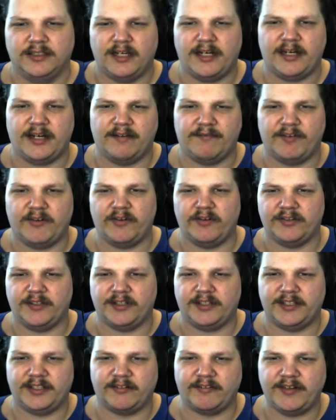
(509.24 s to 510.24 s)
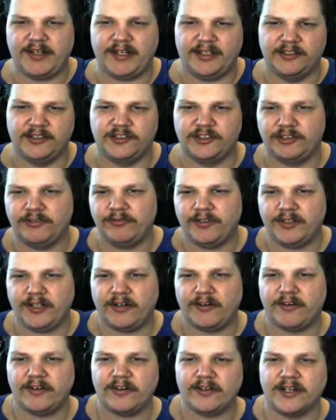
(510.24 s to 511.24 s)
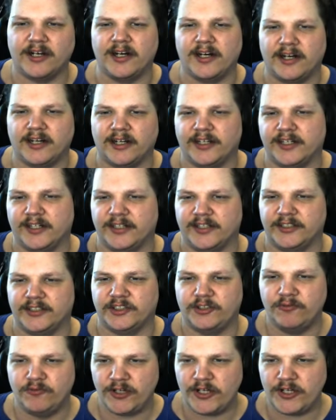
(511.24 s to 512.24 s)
I have earned a degree in junior college.